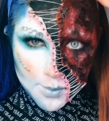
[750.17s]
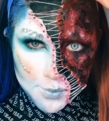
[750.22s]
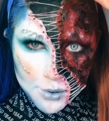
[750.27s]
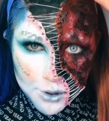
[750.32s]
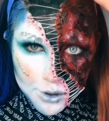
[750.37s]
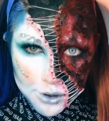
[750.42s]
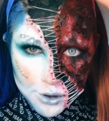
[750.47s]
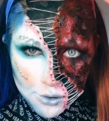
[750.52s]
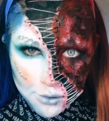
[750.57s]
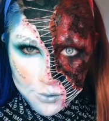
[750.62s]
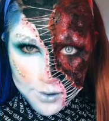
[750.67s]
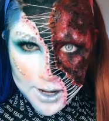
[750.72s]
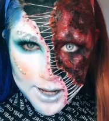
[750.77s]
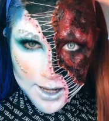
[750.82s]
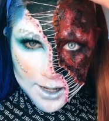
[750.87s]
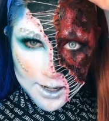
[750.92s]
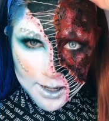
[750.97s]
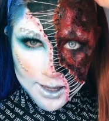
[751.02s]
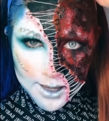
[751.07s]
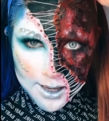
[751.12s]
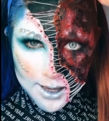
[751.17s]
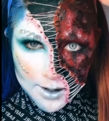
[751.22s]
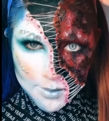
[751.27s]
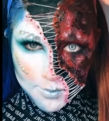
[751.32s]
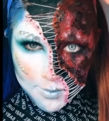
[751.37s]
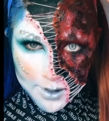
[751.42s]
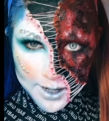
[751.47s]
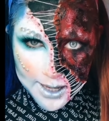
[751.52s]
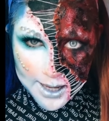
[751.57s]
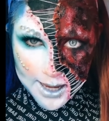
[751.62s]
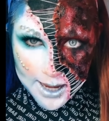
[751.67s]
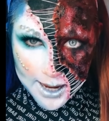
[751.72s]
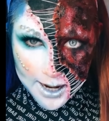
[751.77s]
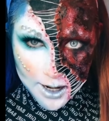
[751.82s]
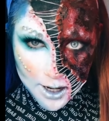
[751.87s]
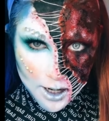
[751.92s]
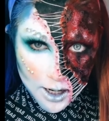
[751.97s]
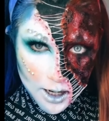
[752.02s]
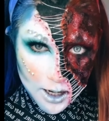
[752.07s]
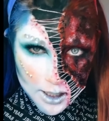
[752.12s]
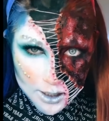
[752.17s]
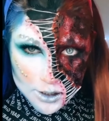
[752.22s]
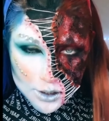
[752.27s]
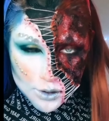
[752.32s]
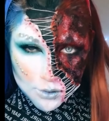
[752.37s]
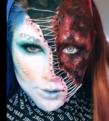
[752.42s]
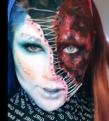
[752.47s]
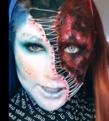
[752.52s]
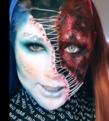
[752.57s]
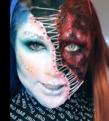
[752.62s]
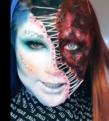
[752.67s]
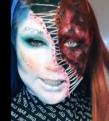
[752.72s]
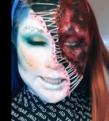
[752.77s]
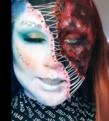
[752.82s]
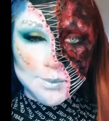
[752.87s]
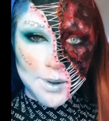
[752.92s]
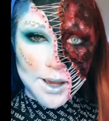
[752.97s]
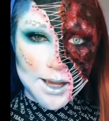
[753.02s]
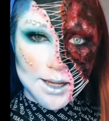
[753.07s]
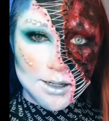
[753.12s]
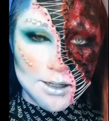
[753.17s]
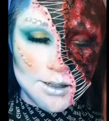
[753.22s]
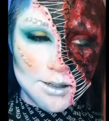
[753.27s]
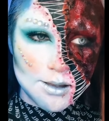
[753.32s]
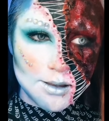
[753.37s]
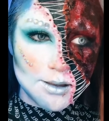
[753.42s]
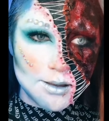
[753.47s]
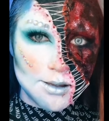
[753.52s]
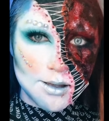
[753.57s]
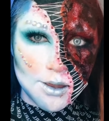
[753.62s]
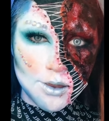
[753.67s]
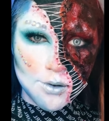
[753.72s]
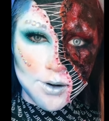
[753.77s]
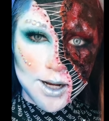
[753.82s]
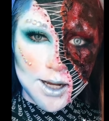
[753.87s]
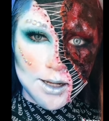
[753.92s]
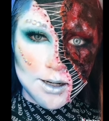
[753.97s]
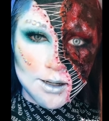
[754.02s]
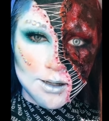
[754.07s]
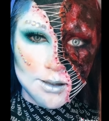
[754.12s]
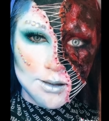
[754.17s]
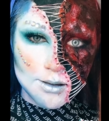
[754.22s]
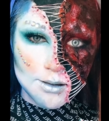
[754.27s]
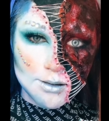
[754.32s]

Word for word: I put thread in my hair to like expand the thread.